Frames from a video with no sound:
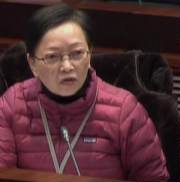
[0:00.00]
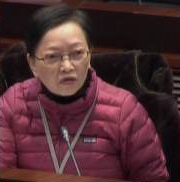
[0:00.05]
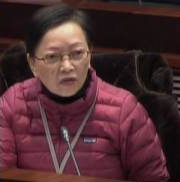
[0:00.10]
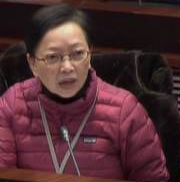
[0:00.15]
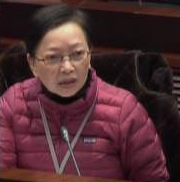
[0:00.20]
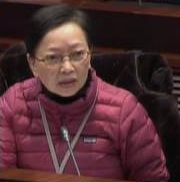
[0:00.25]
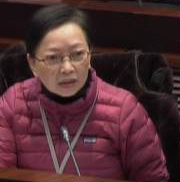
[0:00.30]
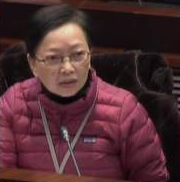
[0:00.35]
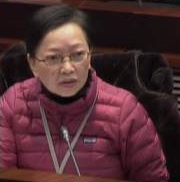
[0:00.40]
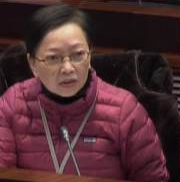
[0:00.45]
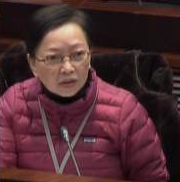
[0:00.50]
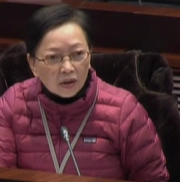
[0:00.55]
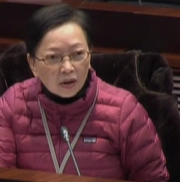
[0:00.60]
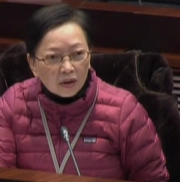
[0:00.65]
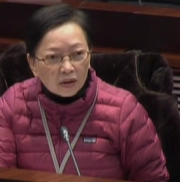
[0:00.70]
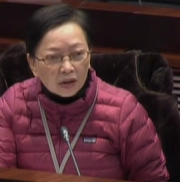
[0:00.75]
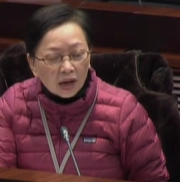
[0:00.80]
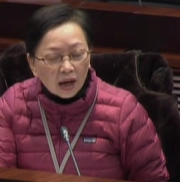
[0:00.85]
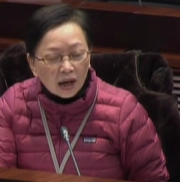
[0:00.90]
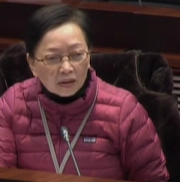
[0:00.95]
will
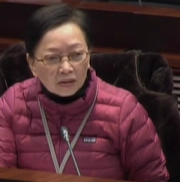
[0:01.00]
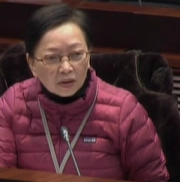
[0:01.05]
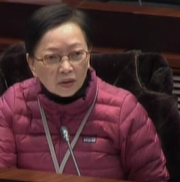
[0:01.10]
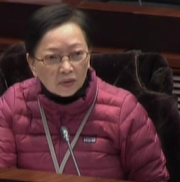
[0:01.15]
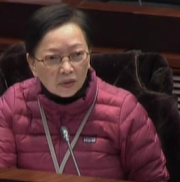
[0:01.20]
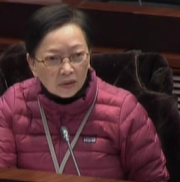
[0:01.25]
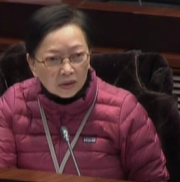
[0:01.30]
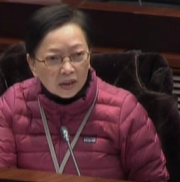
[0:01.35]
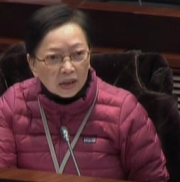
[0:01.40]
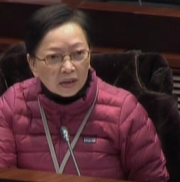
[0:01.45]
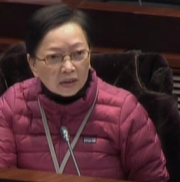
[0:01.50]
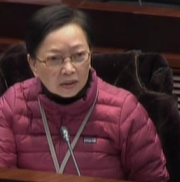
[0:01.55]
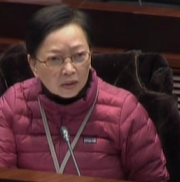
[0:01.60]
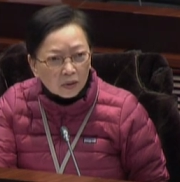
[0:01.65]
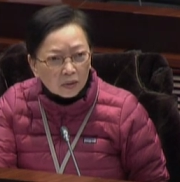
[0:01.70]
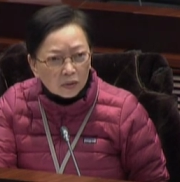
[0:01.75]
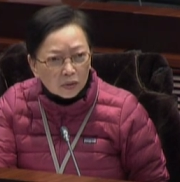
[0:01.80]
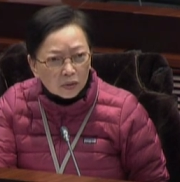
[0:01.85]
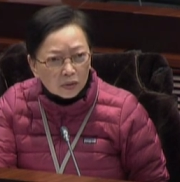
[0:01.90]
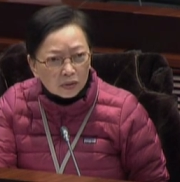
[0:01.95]
face cash
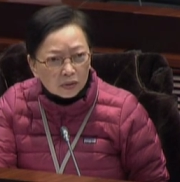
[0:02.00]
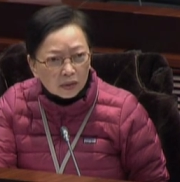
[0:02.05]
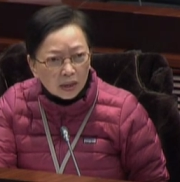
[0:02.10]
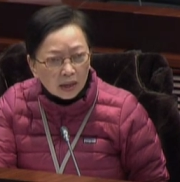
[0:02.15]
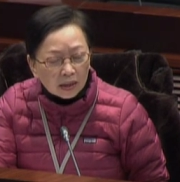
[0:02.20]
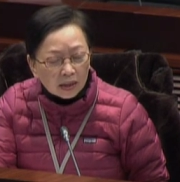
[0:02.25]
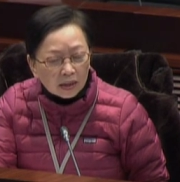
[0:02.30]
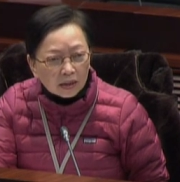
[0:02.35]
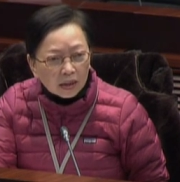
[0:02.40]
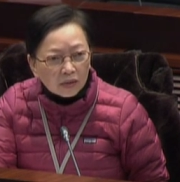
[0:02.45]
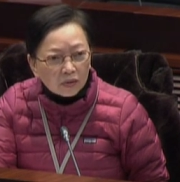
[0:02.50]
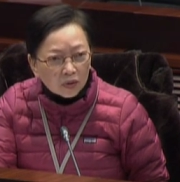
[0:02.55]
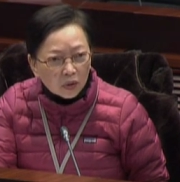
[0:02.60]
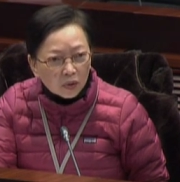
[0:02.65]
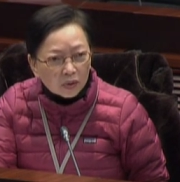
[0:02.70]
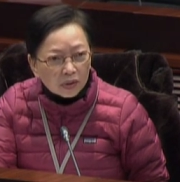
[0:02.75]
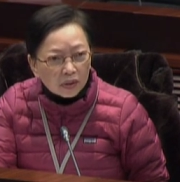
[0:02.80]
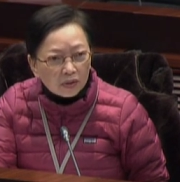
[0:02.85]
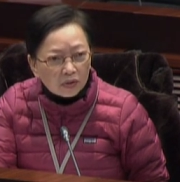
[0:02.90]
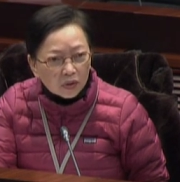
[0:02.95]
flow
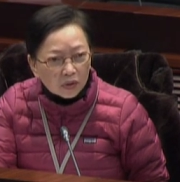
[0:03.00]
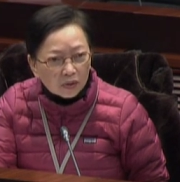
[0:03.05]
problems.